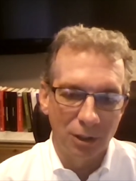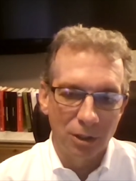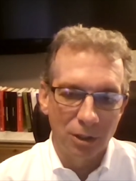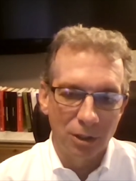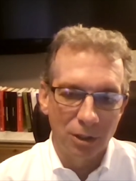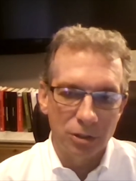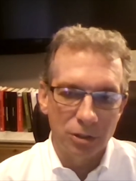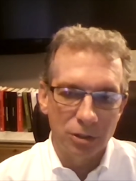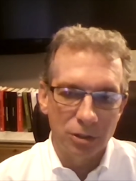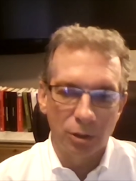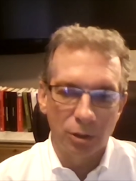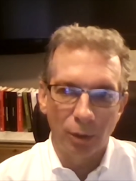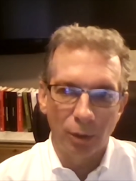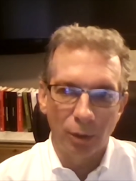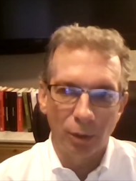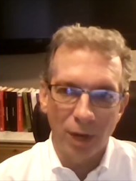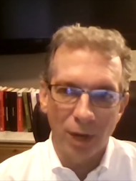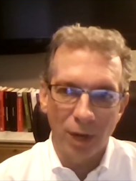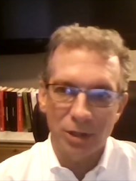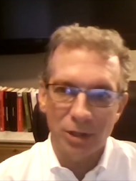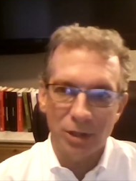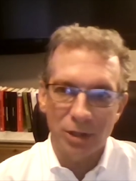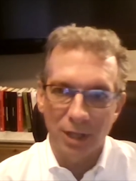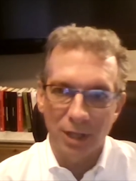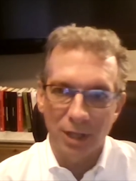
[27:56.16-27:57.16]
So I
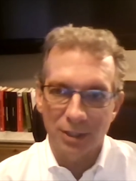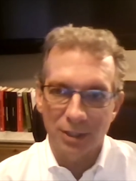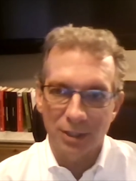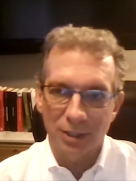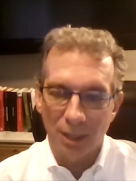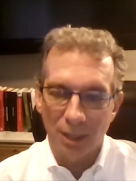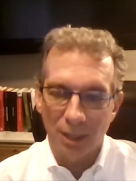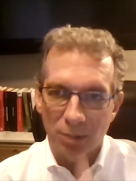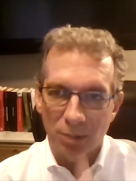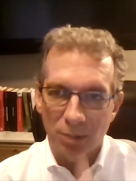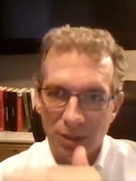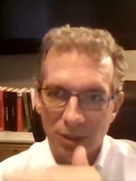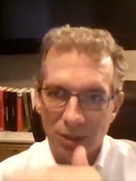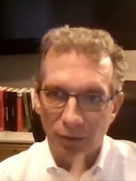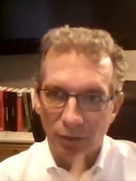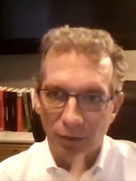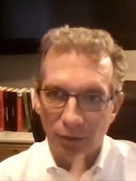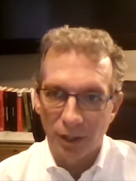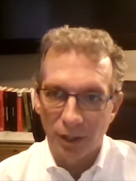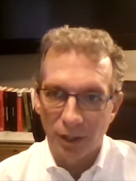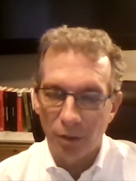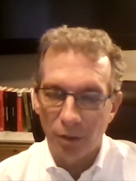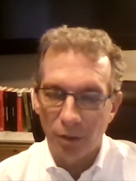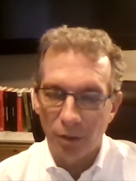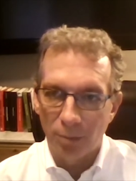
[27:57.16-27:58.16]
rationalized, I gave myself
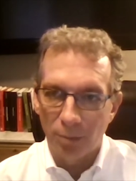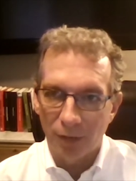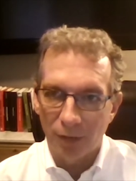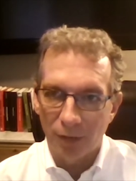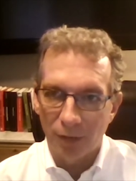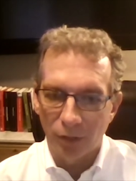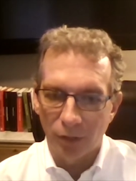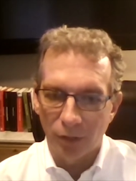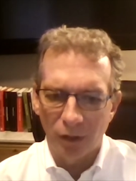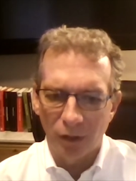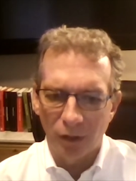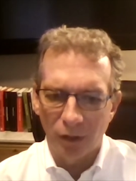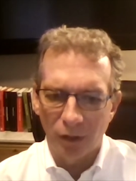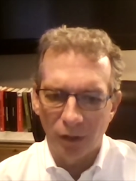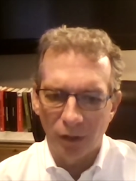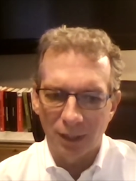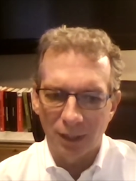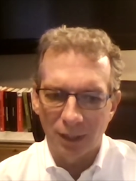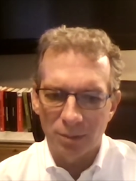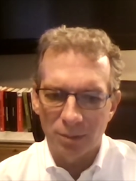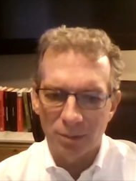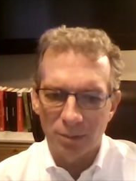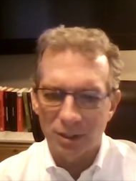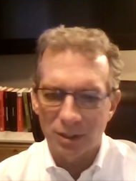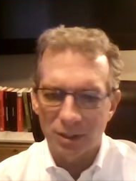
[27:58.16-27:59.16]
another buffer. I
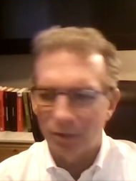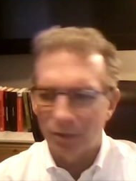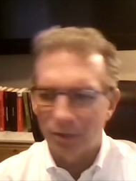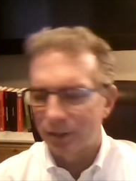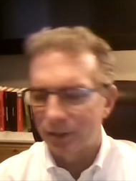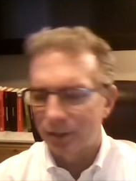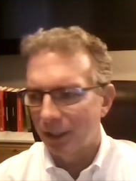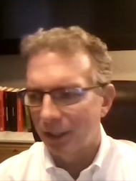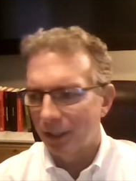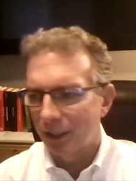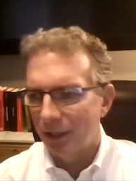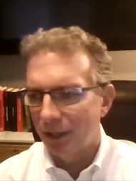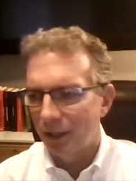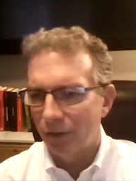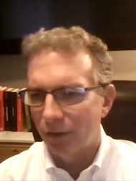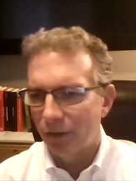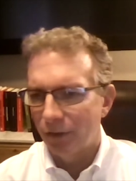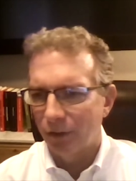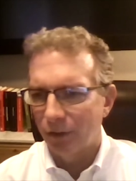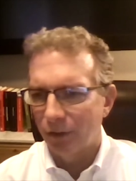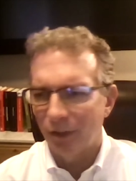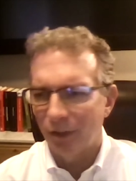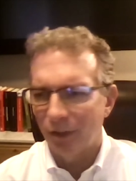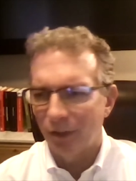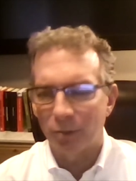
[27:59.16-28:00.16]
gave myself, say,
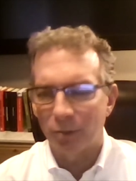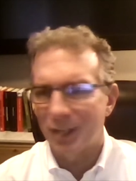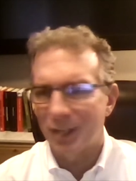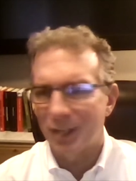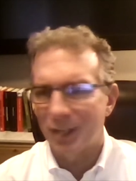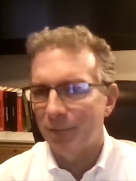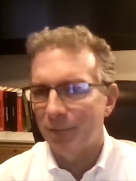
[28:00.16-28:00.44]
another, I think it was